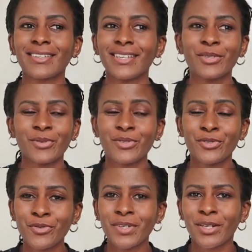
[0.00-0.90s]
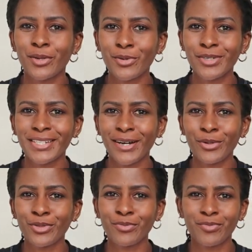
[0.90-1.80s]
it was during
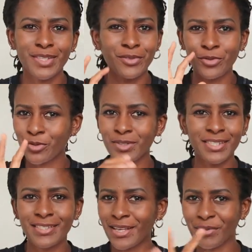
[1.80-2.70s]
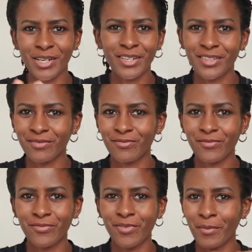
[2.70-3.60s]
lockdown, so you could see someone
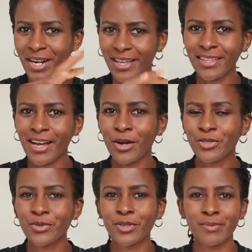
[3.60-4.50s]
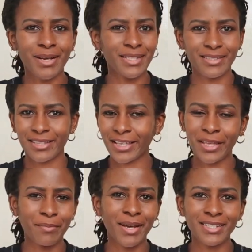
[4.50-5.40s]
from another household but
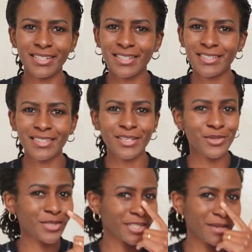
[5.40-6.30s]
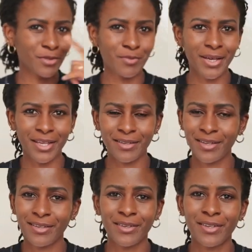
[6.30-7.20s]
keep at a distance. So she
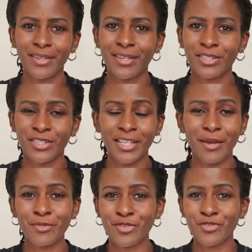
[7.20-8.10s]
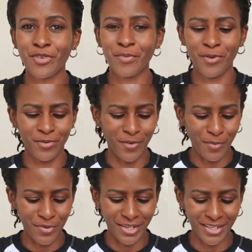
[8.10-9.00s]
came to drop off
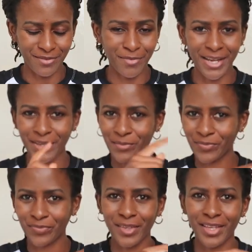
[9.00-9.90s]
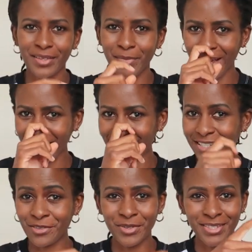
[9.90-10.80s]
fabric in my
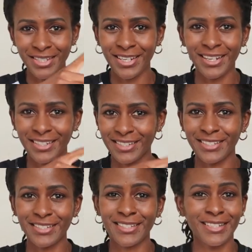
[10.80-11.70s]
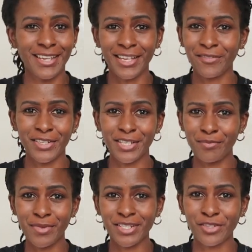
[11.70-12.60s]
garden. We stayed at a distance. I gave her a tape
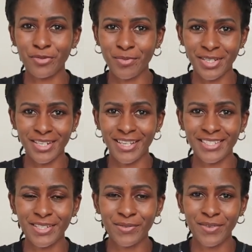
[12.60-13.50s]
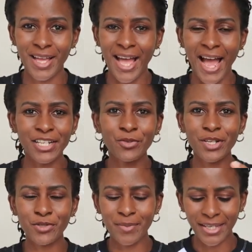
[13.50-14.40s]
measure to measure herself. I didn't
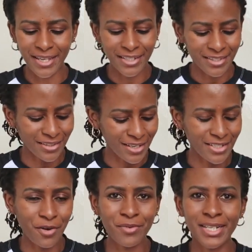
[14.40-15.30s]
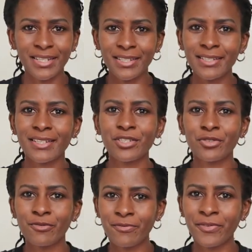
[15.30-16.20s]
want to make anything that I really needed
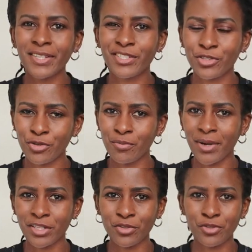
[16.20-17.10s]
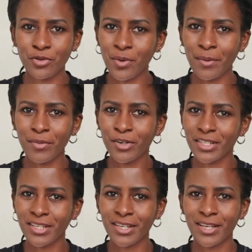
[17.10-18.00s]
to fit too much onto her
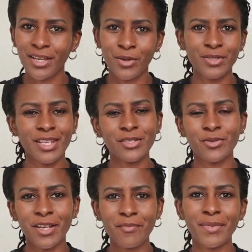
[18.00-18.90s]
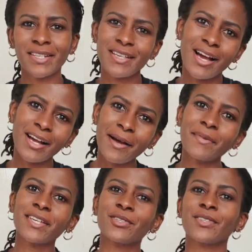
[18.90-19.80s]
body, because that would have made her
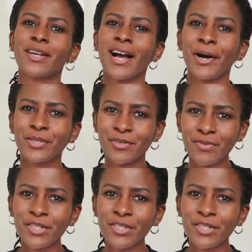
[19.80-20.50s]
coming into the house,